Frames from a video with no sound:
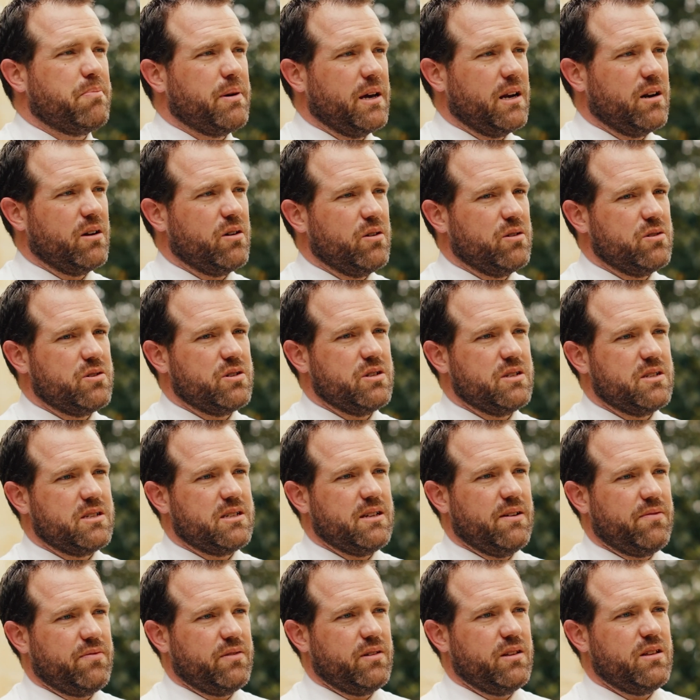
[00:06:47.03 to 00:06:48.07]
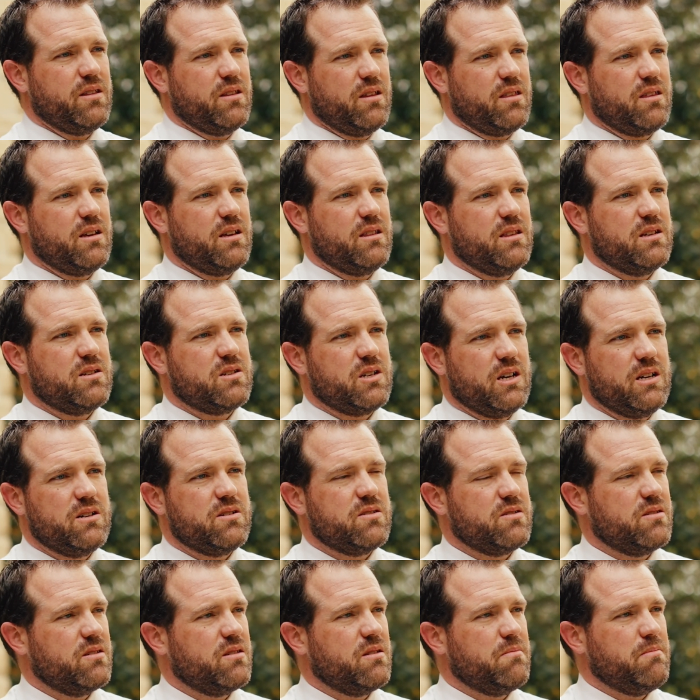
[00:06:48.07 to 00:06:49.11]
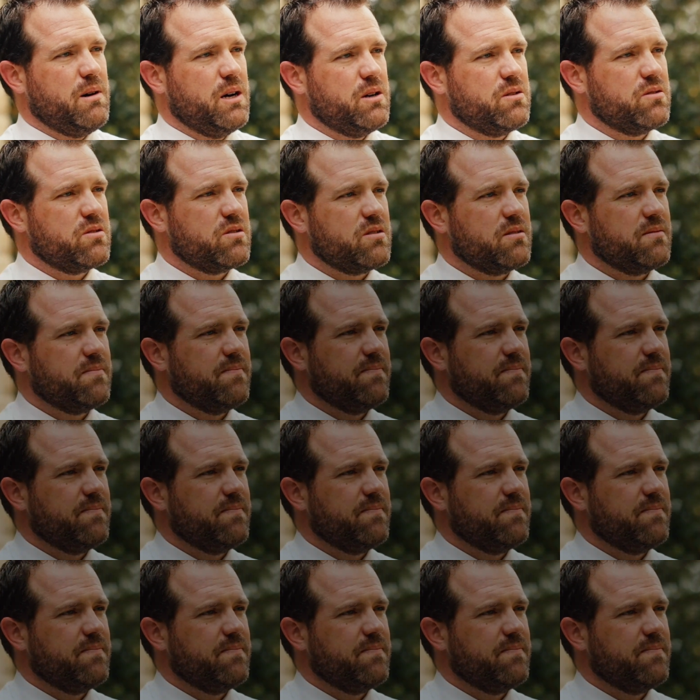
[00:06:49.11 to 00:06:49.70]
pedagogy is definitely the thing that changes it the most.